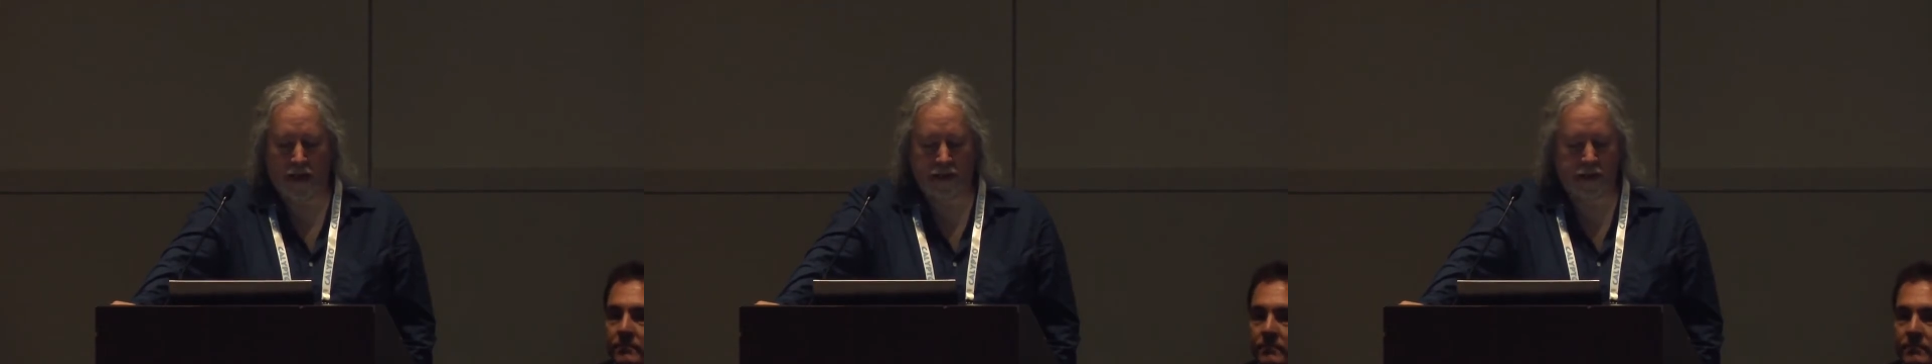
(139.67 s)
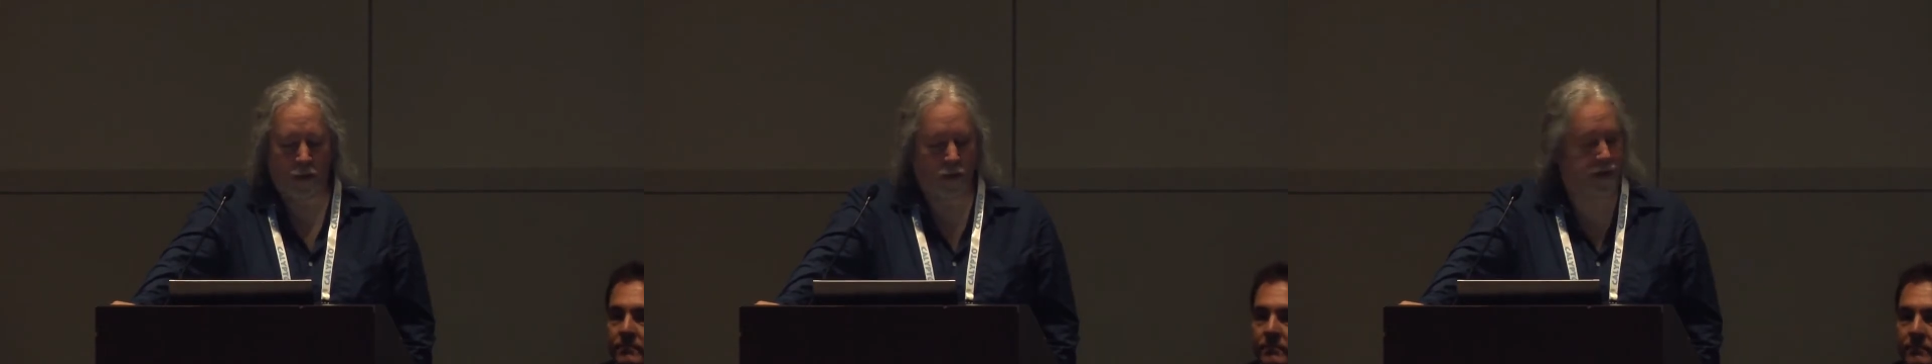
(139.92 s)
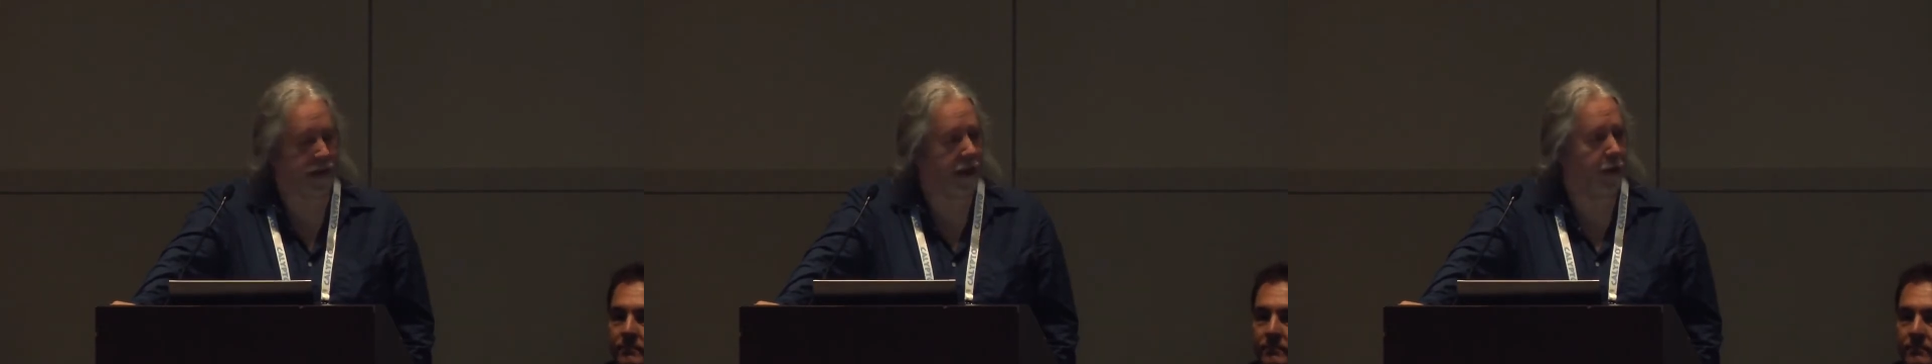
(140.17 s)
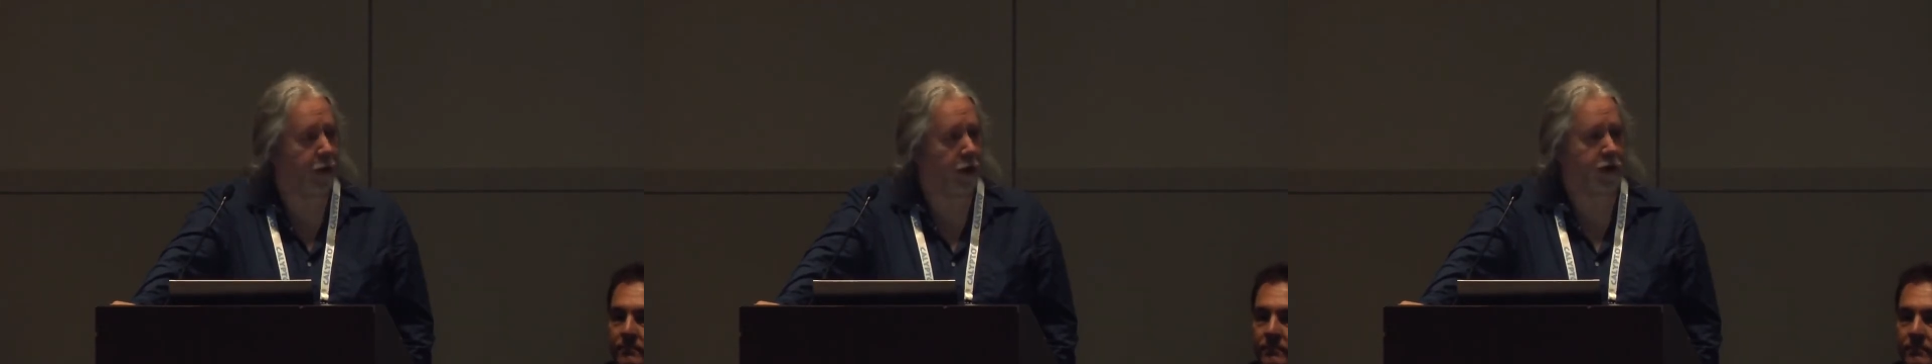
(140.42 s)
As I said, we've
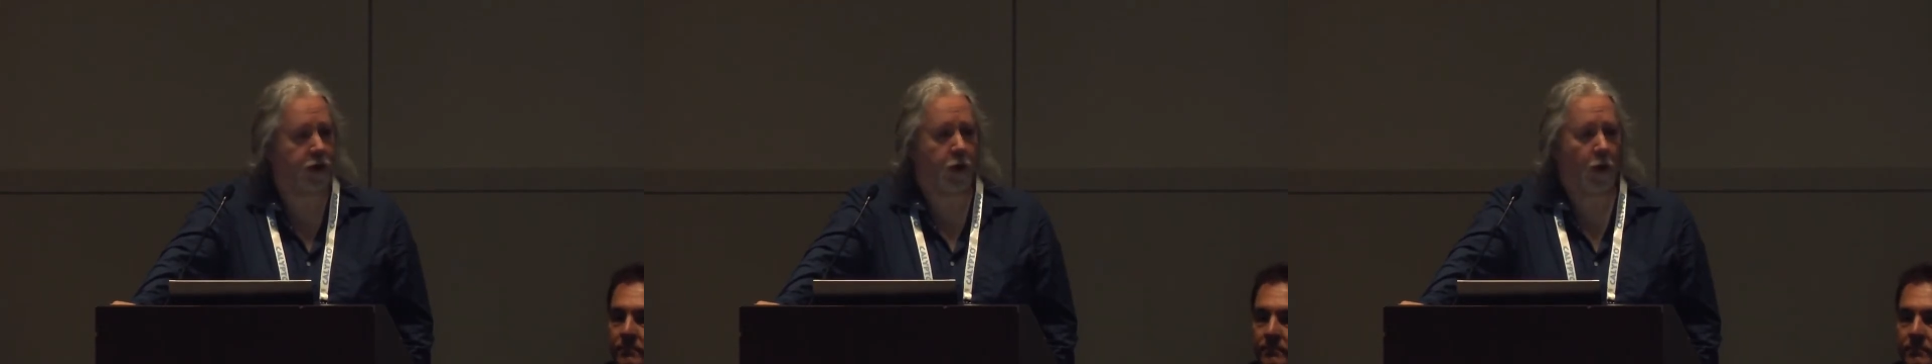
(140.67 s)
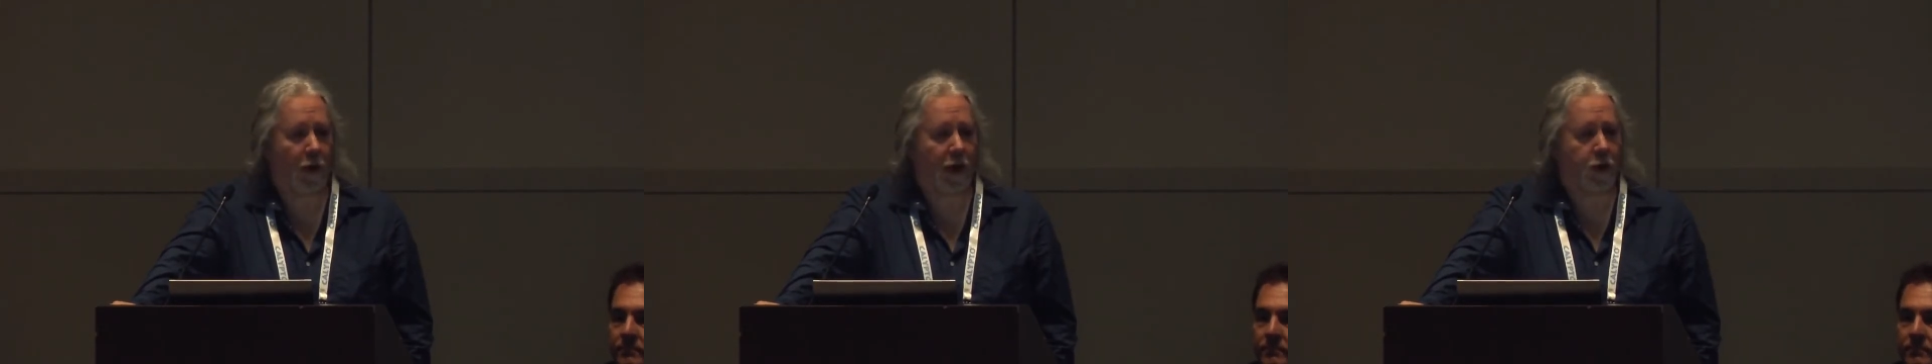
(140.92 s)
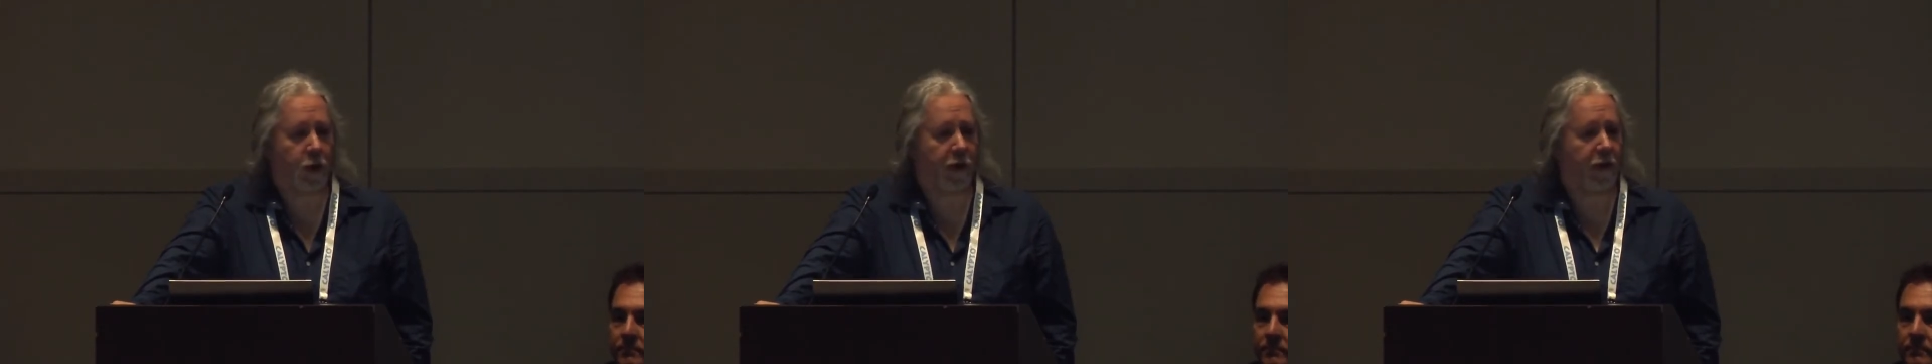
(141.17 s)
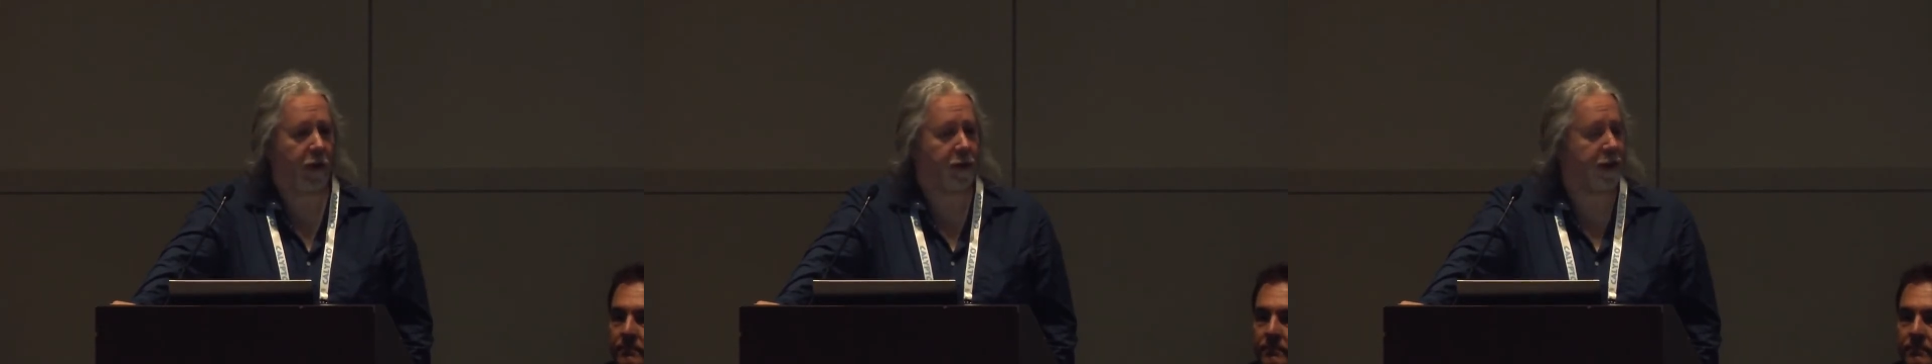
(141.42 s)
seen our products grow about
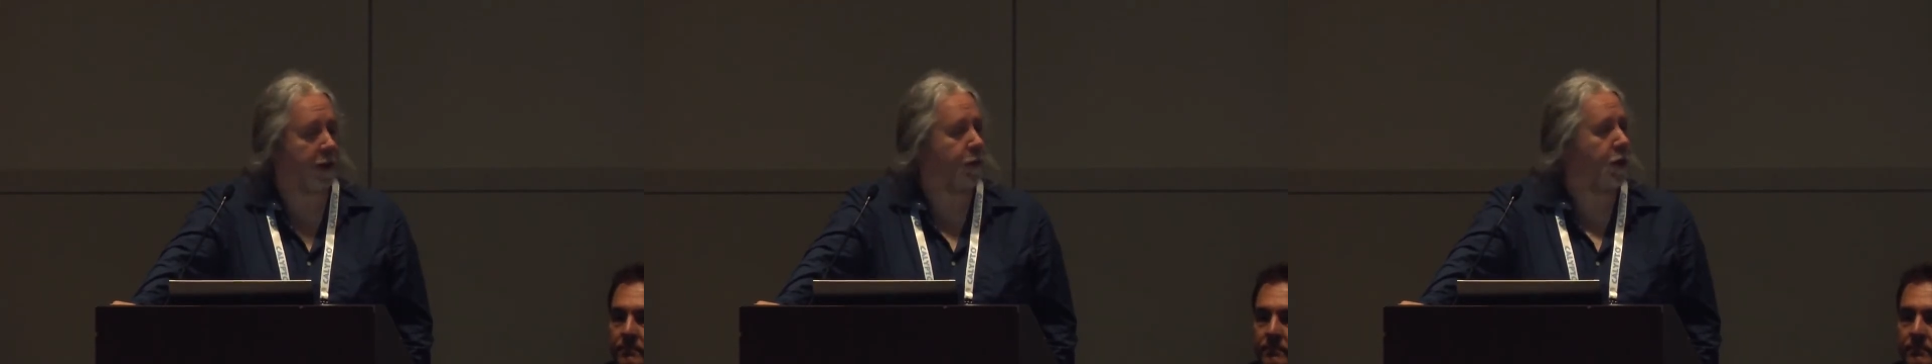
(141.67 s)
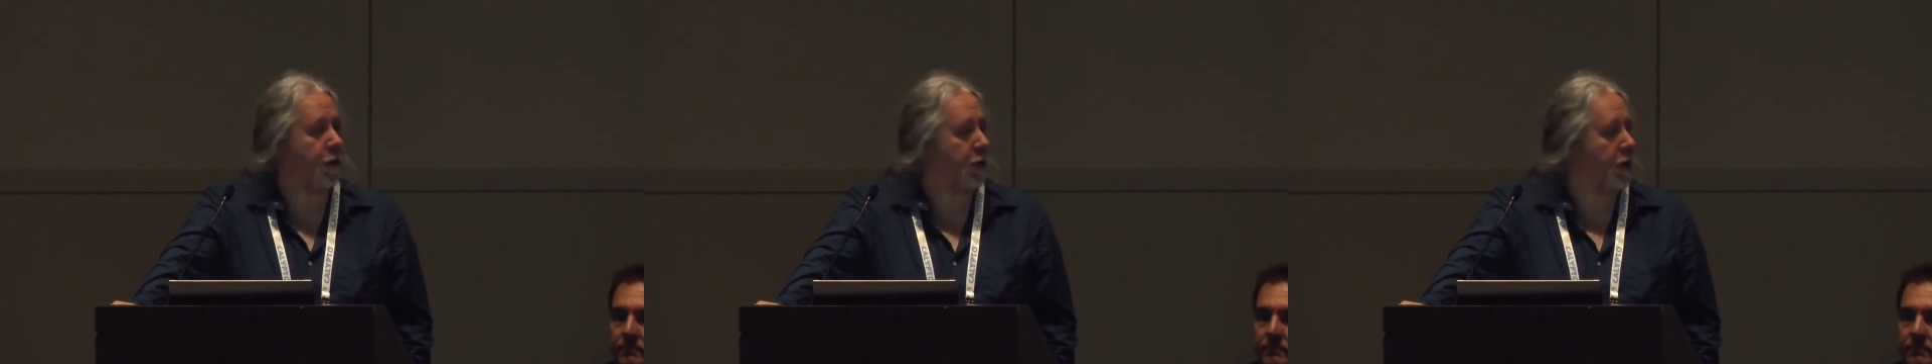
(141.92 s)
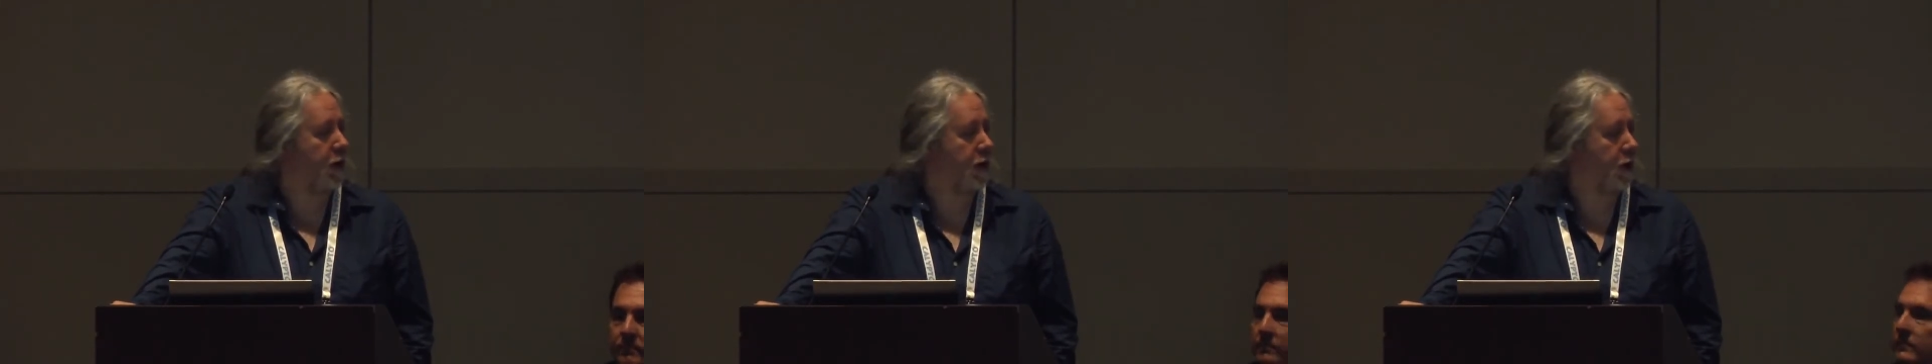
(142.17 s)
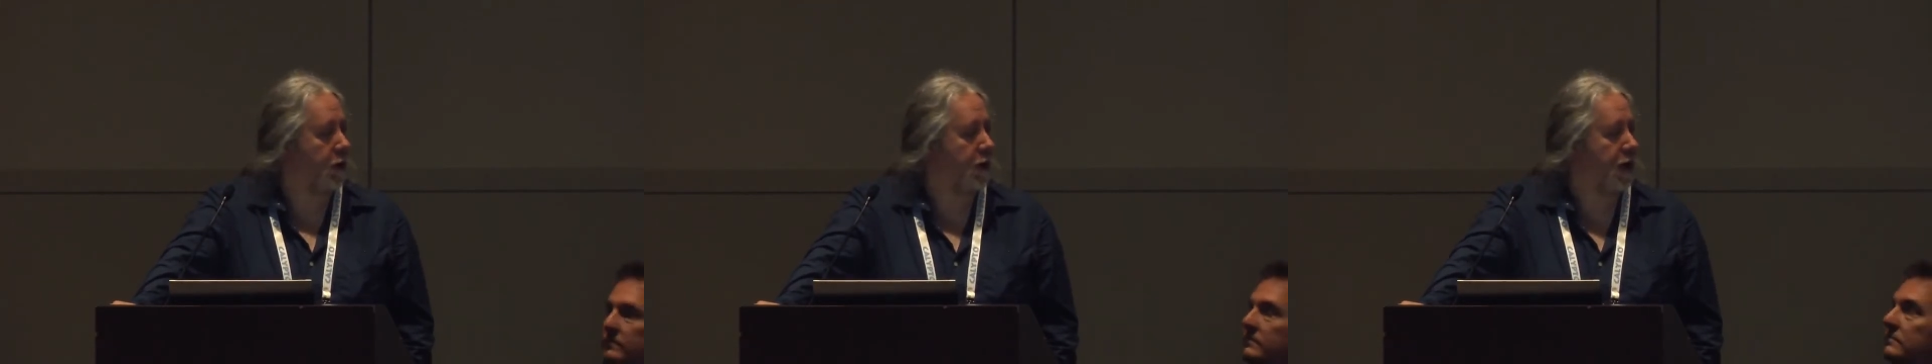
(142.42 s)
25% per
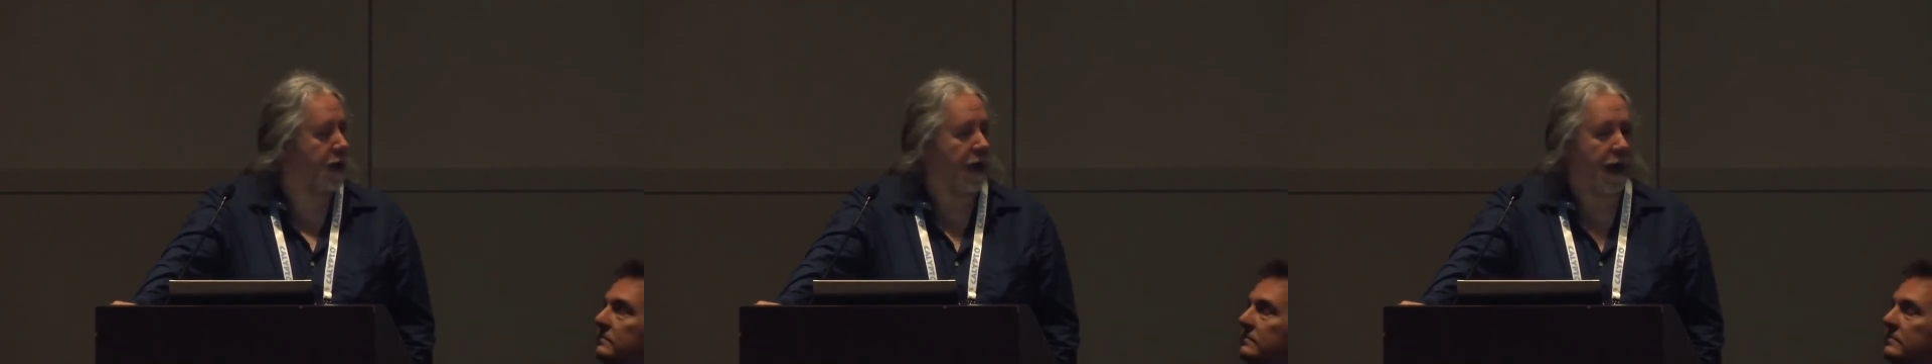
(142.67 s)
product node.